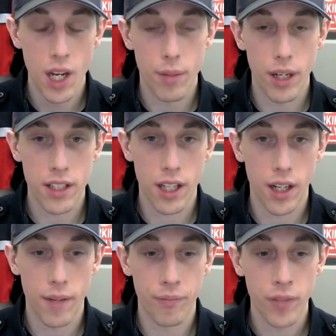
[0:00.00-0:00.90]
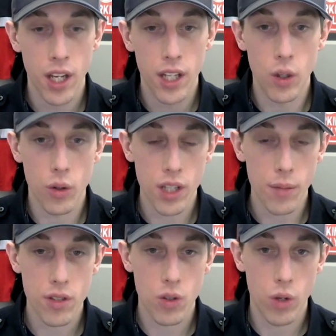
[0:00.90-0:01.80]
But, some
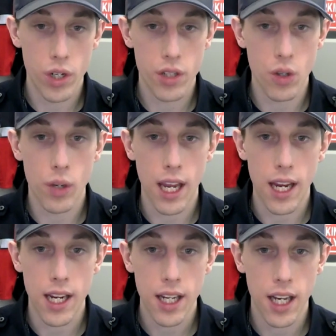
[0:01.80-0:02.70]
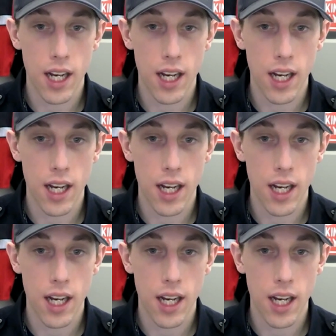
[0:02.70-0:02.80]
storage is okay.